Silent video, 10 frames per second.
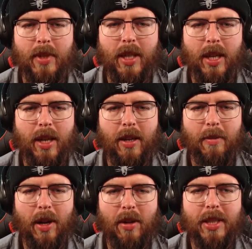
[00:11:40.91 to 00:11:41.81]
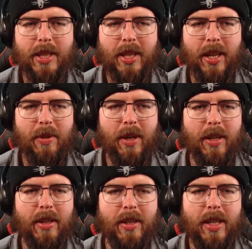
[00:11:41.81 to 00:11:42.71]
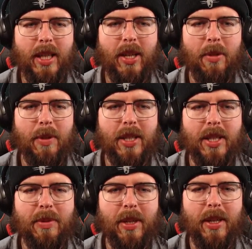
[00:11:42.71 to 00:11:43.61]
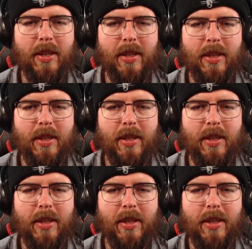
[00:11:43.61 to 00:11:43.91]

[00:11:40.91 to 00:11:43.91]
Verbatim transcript: Um, oh, there's another one. Can I open this one?